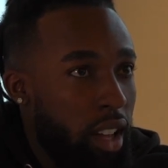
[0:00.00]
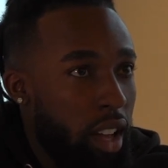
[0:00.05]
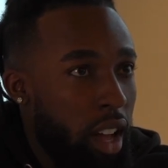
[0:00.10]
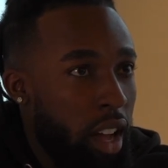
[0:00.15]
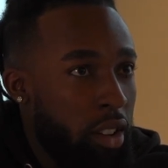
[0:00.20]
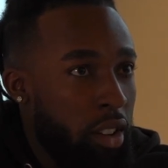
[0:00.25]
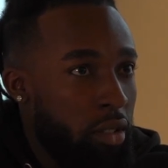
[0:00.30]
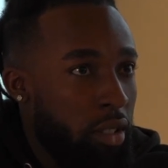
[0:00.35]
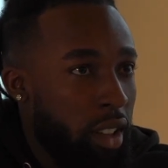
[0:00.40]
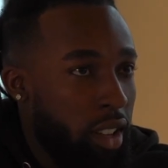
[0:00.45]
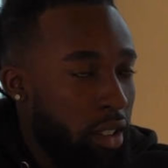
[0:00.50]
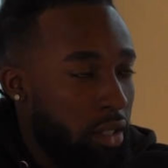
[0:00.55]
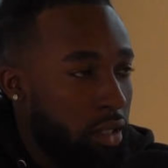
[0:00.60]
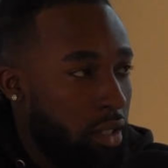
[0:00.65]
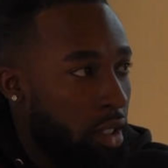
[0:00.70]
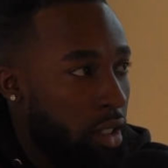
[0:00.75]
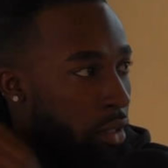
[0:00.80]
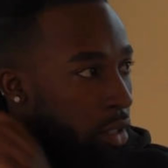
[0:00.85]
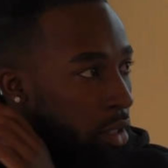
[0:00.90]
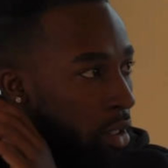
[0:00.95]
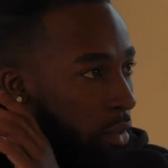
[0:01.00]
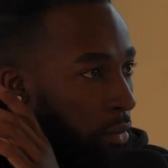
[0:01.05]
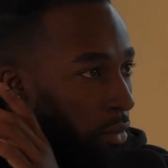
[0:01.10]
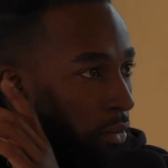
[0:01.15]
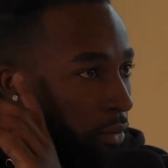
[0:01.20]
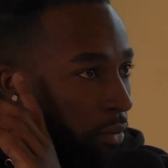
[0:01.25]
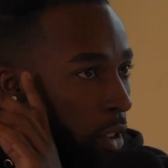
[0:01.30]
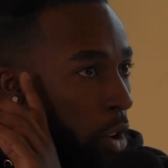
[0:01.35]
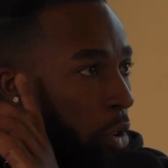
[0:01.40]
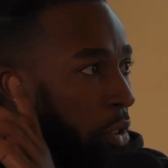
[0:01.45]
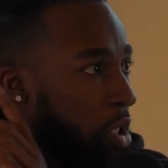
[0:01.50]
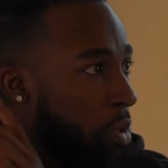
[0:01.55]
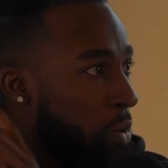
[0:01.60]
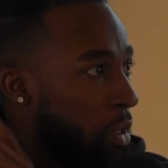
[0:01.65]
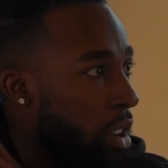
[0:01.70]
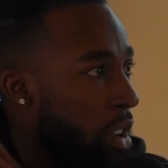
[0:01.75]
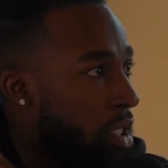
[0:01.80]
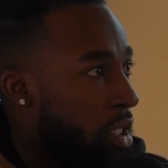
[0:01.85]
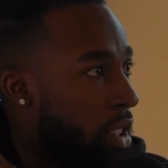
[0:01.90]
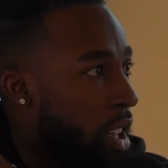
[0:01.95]
your focus
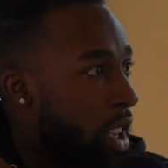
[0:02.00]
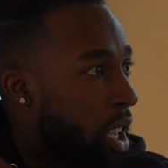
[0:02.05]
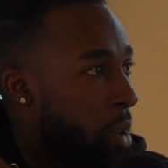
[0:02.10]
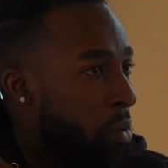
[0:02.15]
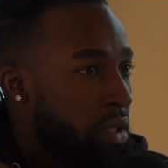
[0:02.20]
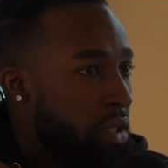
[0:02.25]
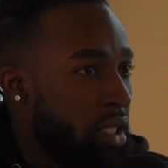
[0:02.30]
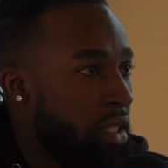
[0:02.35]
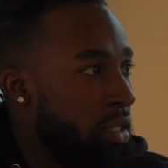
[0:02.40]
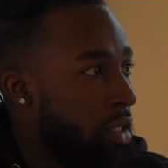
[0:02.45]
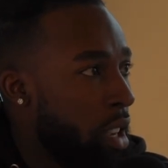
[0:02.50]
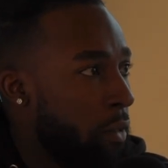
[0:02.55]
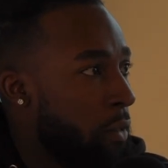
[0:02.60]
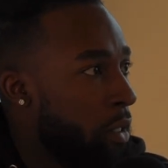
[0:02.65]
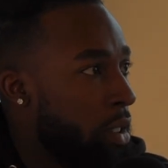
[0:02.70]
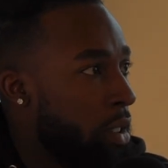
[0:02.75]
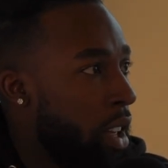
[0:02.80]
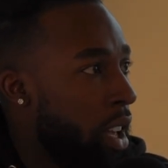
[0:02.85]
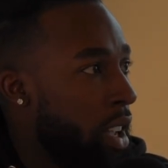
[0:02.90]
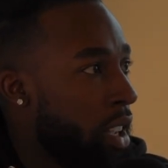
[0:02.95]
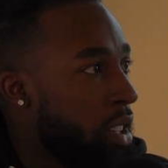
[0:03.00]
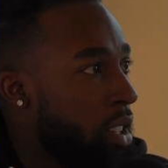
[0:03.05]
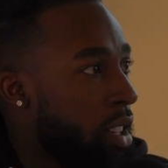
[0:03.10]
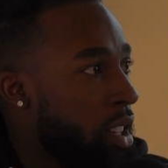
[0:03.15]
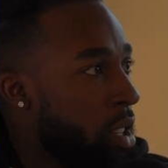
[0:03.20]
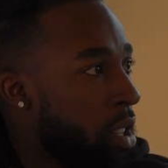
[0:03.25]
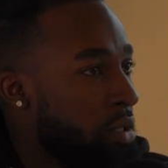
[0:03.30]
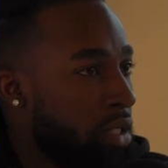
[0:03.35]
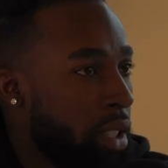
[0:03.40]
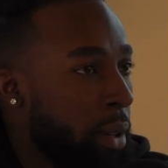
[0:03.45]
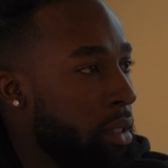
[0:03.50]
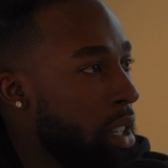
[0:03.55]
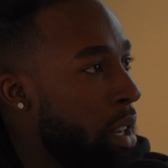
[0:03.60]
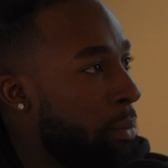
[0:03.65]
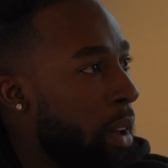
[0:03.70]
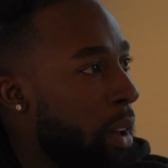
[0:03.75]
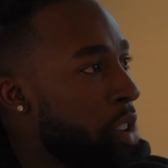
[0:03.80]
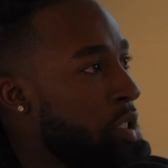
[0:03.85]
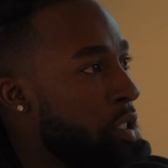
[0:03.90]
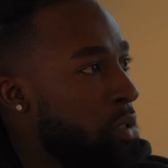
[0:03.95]
was, like, it was just different, like, there was something
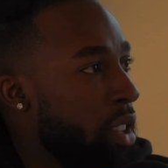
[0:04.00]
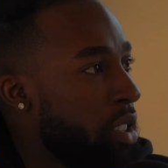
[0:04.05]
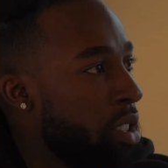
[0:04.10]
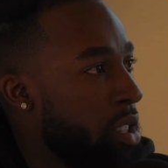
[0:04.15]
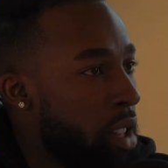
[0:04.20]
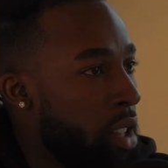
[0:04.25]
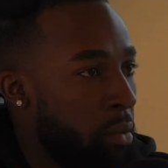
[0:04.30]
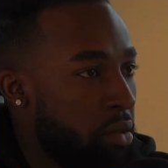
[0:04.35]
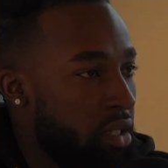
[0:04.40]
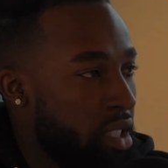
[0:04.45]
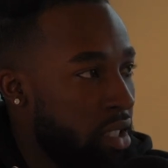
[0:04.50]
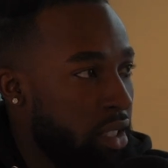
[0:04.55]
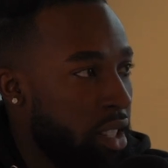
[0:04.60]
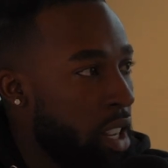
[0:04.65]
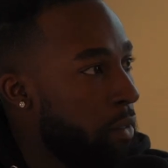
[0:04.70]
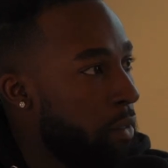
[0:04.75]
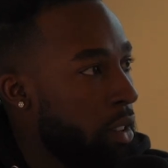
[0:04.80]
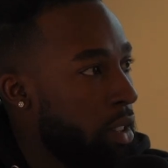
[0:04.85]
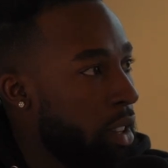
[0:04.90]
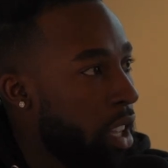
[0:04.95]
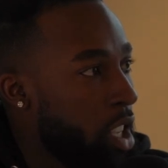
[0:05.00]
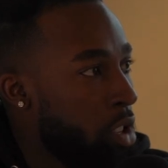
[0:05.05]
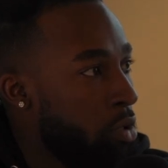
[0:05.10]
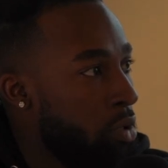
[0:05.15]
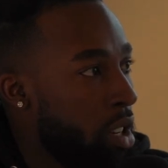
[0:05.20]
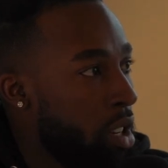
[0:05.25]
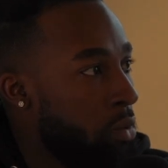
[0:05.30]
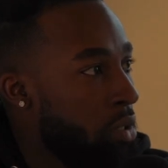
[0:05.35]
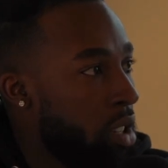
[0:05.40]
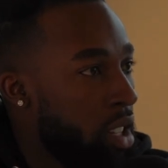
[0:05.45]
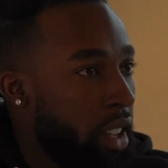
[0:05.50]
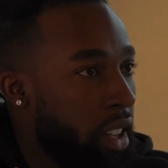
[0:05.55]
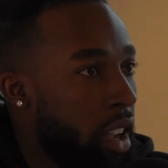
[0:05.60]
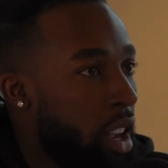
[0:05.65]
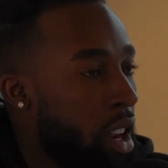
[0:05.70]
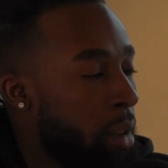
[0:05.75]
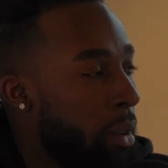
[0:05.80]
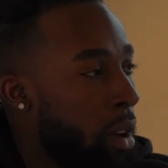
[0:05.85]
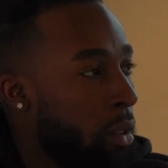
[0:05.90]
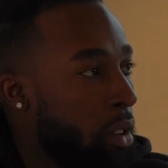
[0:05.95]
about you that was just different, like, you didn't really
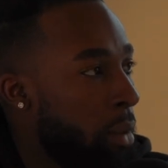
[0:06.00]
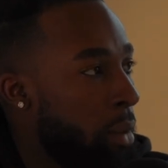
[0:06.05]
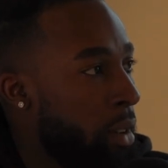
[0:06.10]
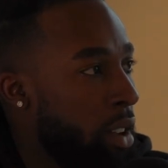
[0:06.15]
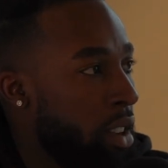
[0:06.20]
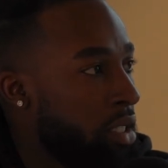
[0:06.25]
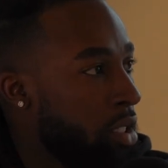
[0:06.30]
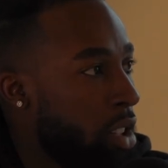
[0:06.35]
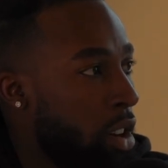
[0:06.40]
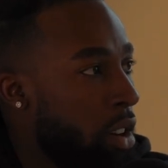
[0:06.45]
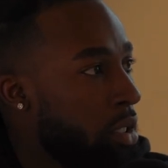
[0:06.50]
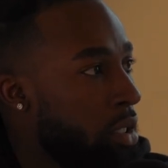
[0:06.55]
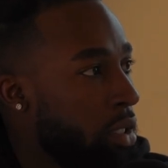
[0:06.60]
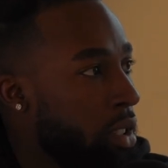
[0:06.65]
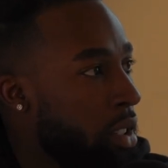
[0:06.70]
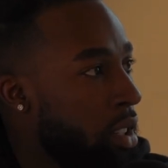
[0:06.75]
care about what everybody else thought.